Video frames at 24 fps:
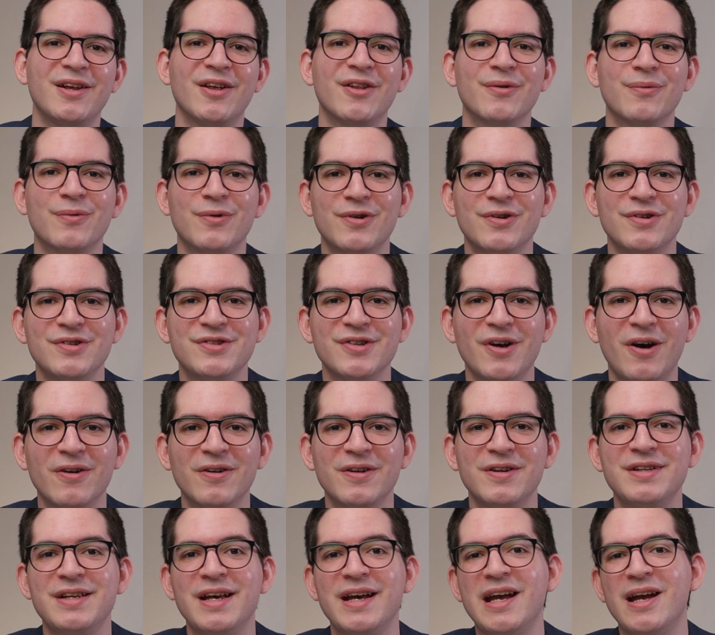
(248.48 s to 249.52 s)
other words,
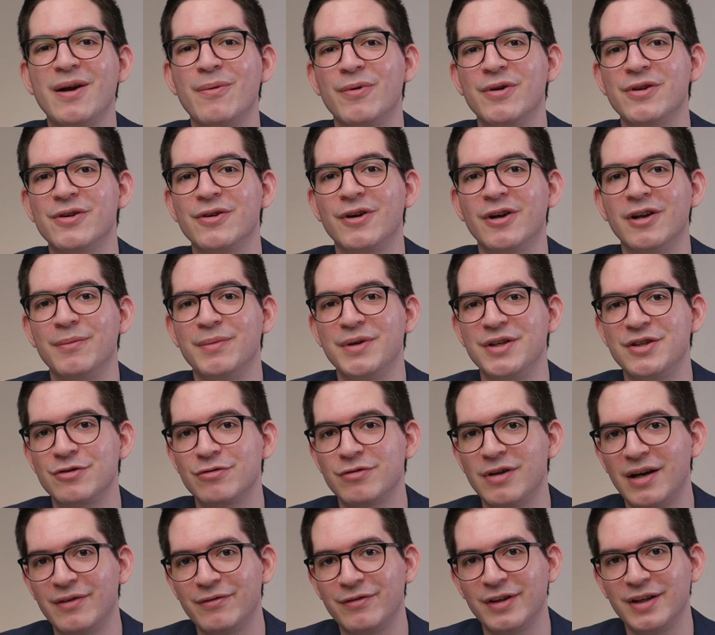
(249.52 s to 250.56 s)
on a day where you're going to be
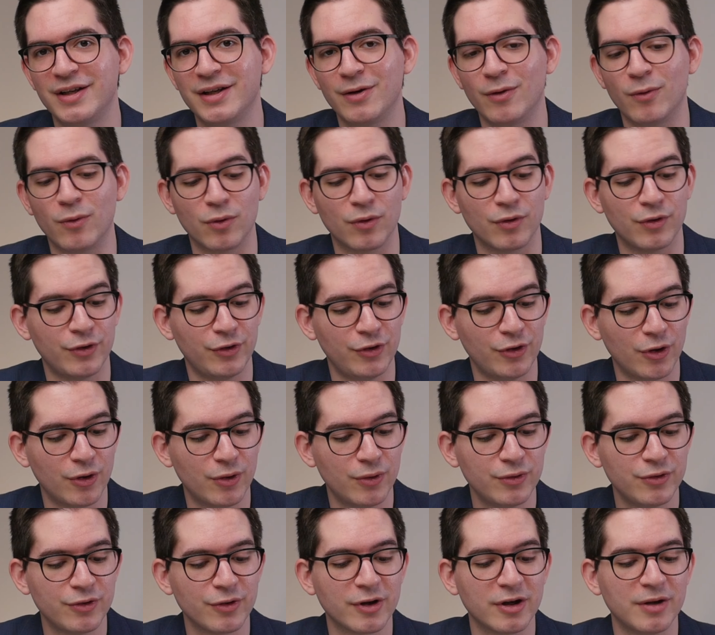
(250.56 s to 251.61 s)
traveling or
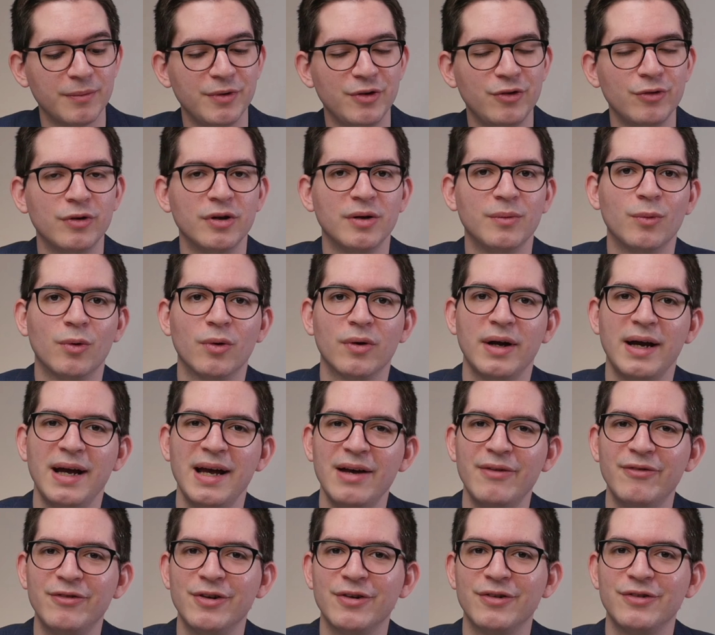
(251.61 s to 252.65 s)
know you're going to be doing more
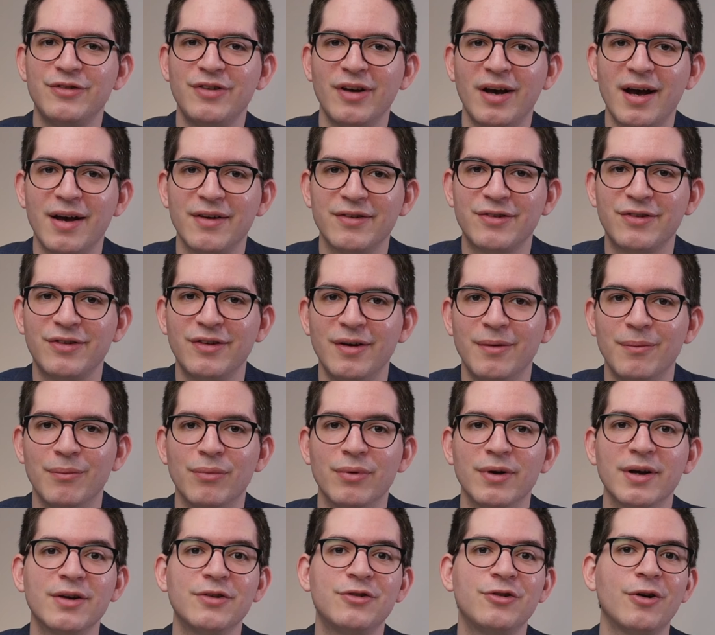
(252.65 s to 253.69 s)
heavier tasks,
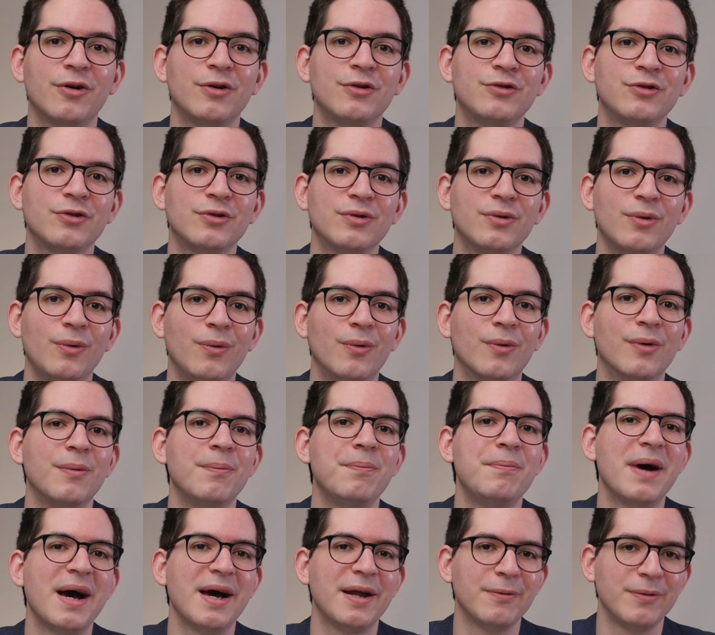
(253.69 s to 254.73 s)
bring a charger or
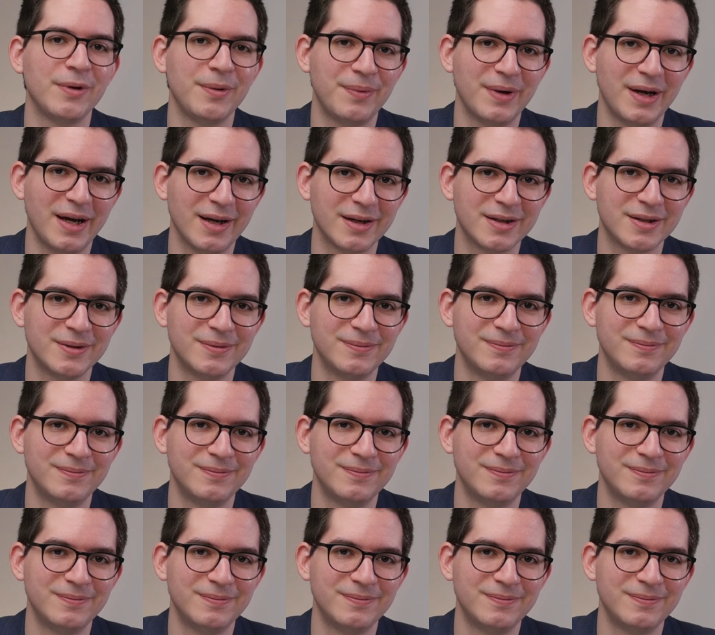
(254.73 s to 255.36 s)
battery pack.